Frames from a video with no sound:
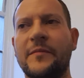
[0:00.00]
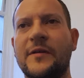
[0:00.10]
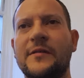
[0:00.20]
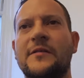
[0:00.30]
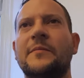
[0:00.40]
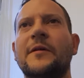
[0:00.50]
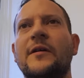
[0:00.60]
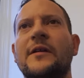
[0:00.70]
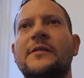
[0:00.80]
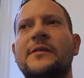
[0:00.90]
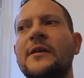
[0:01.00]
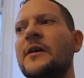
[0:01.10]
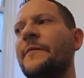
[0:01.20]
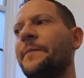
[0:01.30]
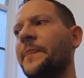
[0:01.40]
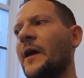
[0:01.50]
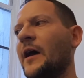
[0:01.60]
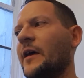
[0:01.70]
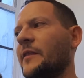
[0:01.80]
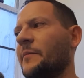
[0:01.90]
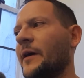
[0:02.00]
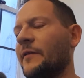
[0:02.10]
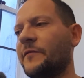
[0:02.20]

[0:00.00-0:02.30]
Because to be honest, the amount